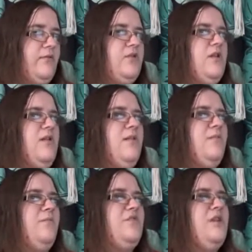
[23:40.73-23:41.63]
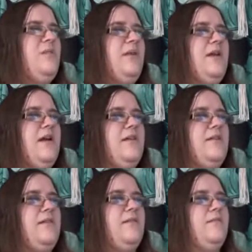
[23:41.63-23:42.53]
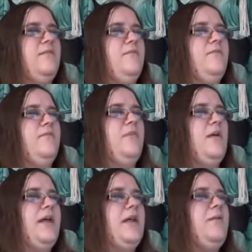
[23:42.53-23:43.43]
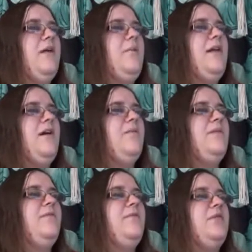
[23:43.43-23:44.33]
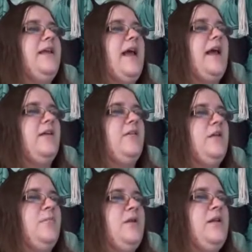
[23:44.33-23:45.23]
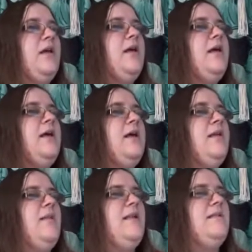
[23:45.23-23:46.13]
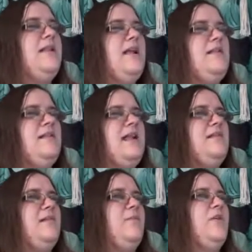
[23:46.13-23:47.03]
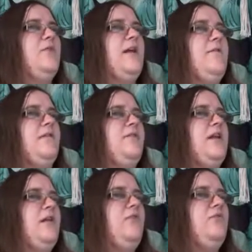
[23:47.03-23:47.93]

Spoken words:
Just because. Like it may not be fully accurate, but that's the beauty of it, you know.